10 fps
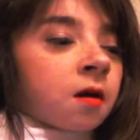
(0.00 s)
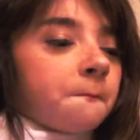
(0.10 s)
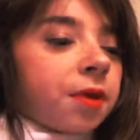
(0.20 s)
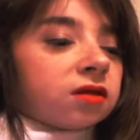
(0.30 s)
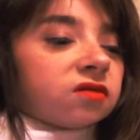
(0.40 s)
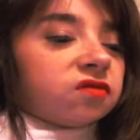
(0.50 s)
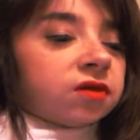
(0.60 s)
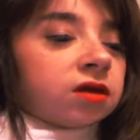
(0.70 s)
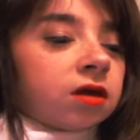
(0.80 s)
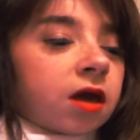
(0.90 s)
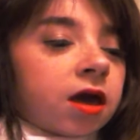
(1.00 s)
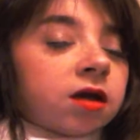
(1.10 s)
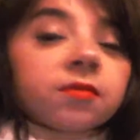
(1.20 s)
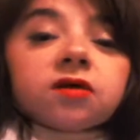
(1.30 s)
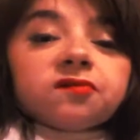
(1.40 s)
but the
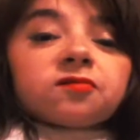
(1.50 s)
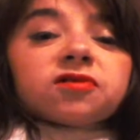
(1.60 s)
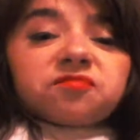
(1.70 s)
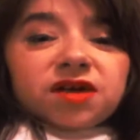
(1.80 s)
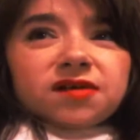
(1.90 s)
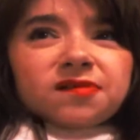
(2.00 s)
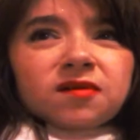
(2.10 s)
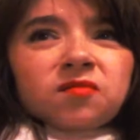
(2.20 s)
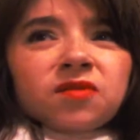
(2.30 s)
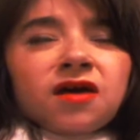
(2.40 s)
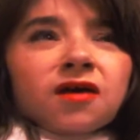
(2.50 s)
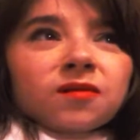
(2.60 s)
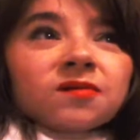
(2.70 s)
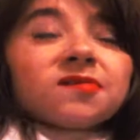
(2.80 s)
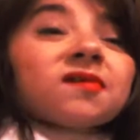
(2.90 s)
anime sort of makes them
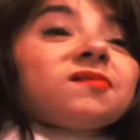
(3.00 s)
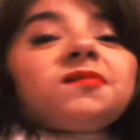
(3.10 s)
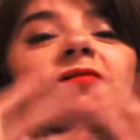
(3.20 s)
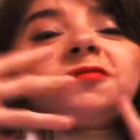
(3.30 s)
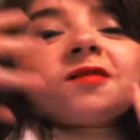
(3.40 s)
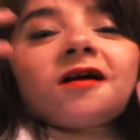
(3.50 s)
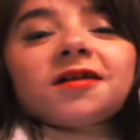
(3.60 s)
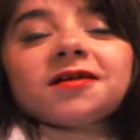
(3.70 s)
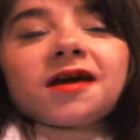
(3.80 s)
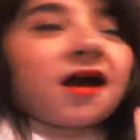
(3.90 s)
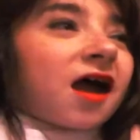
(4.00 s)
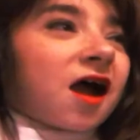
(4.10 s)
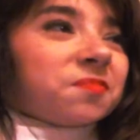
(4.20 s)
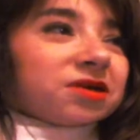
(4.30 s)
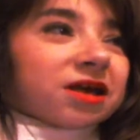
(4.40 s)
these sunshine and
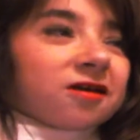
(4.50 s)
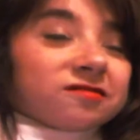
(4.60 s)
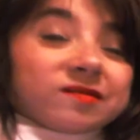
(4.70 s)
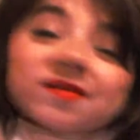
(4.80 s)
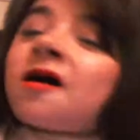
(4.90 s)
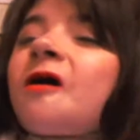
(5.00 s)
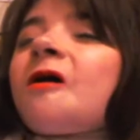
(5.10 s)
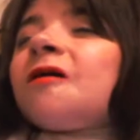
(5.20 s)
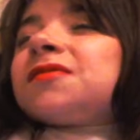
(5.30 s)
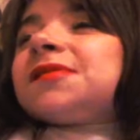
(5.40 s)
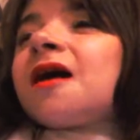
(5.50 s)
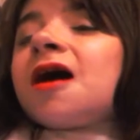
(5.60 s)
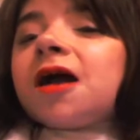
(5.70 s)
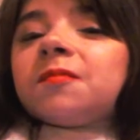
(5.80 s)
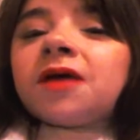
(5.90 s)
happy characters all the
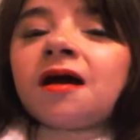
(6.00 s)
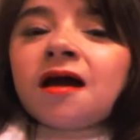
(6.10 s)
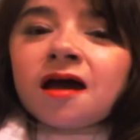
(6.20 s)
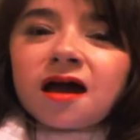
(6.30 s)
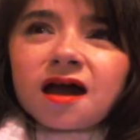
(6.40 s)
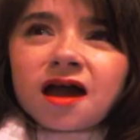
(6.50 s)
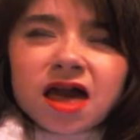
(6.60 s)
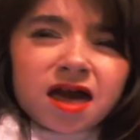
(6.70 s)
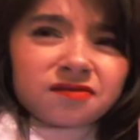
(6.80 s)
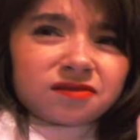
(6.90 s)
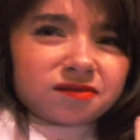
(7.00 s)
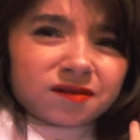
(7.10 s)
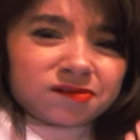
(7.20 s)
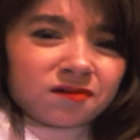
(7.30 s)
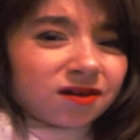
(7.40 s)
time, and
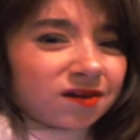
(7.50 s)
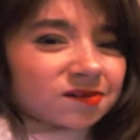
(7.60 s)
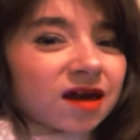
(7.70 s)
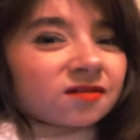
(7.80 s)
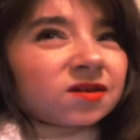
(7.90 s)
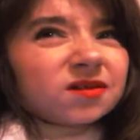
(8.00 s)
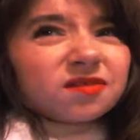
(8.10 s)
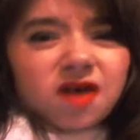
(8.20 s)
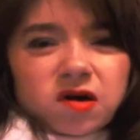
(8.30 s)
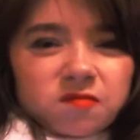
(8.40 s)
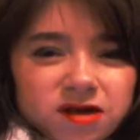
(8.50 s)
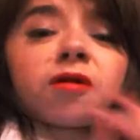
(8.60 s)
that's not exactly them.